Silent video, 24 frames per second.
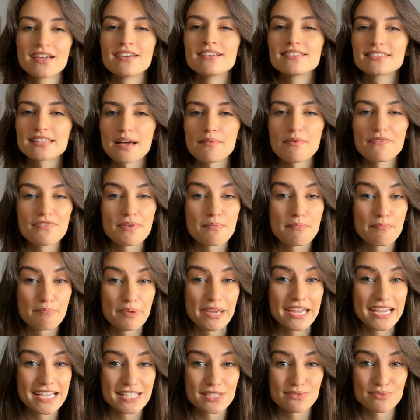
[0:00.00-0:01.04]
Some of the
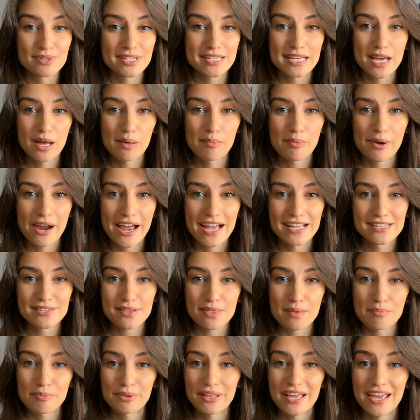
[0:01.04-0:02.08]
biggest retail brands
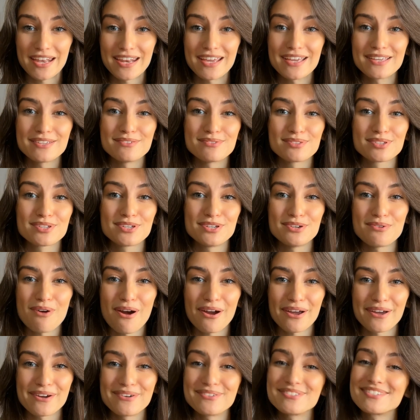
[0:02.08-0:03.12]
on the planet use
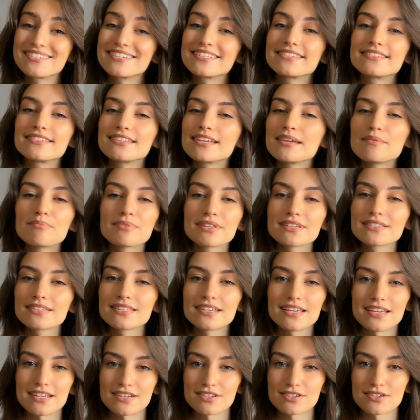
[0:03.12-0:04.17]
QR codes to
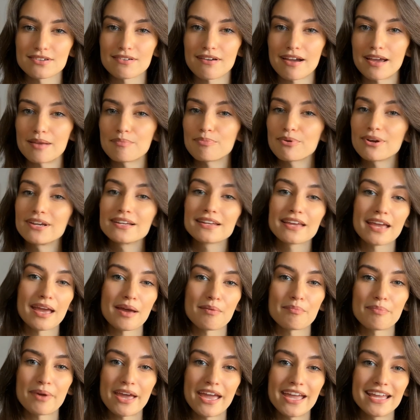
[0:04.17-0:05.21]
seamlessly integrate print
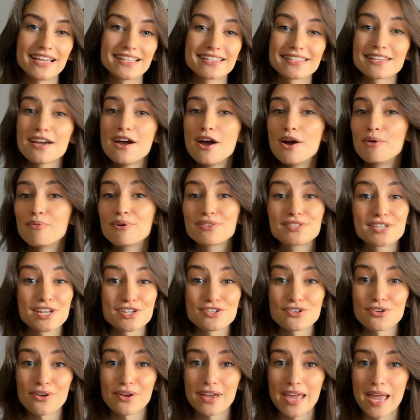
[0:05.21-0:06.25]
campaigns with
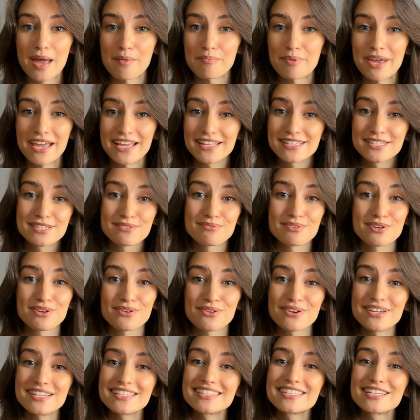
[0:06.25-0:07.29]
digital campaigns to
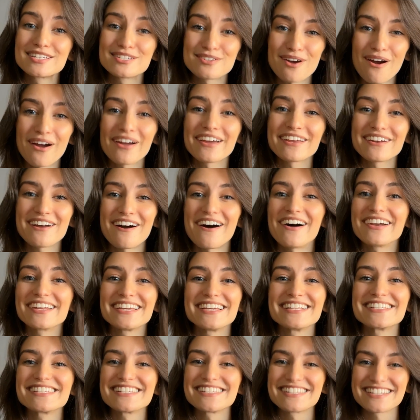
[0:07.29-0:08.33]
increase the target
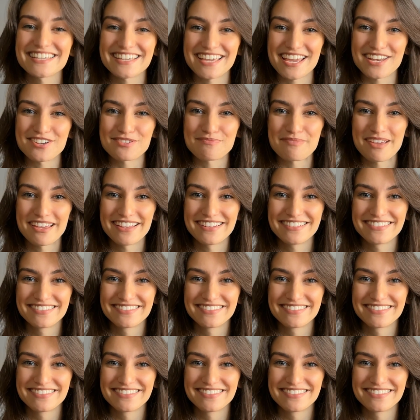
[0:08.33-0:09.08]
audience's engagement.